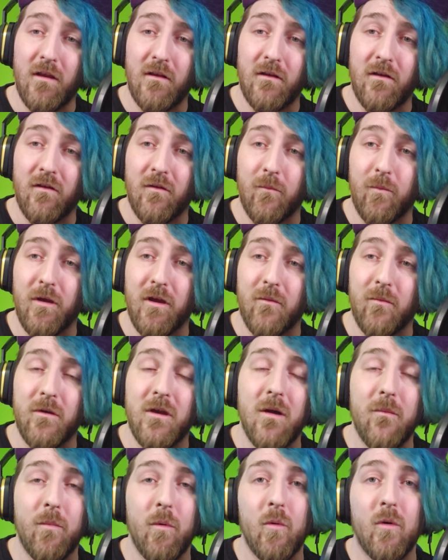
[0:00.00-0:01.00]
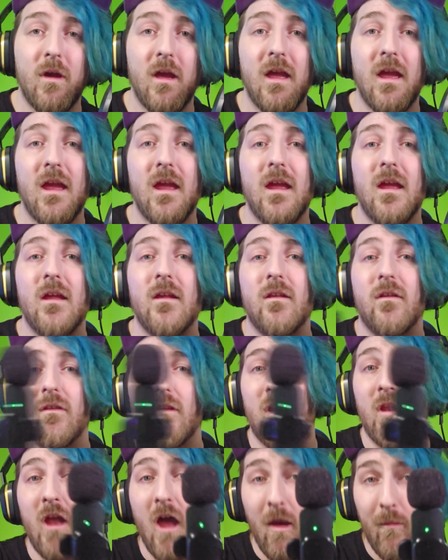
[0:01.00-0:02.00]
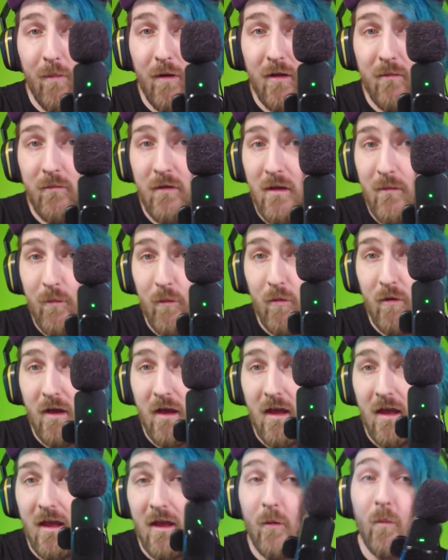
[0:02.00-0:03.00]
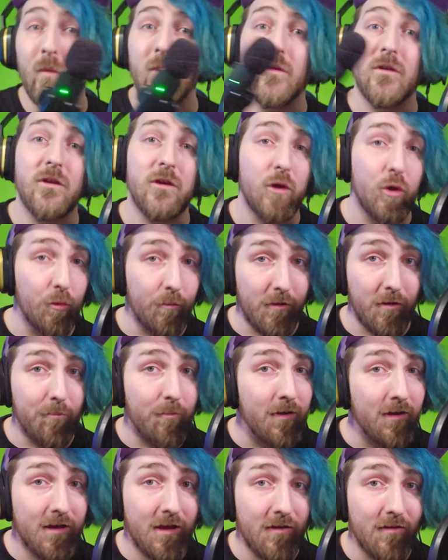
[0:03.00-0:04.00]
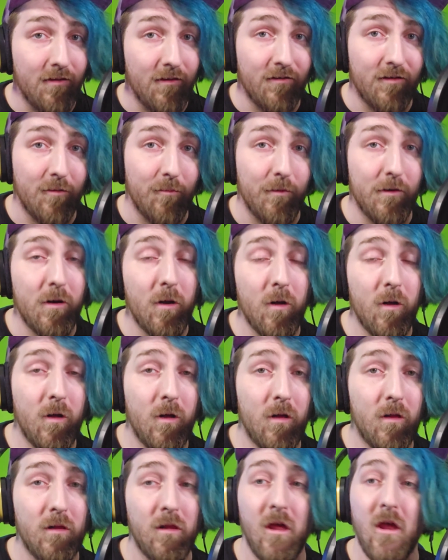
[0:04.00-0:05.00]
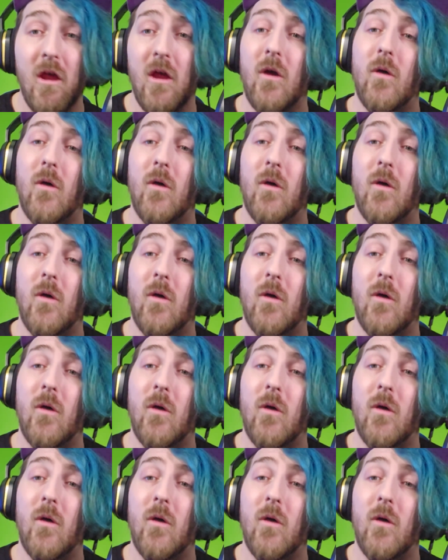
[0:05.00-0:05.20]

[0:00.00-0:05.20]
Does it pick me up okay? Does it not pick me up okay? Will you be picking this up at all?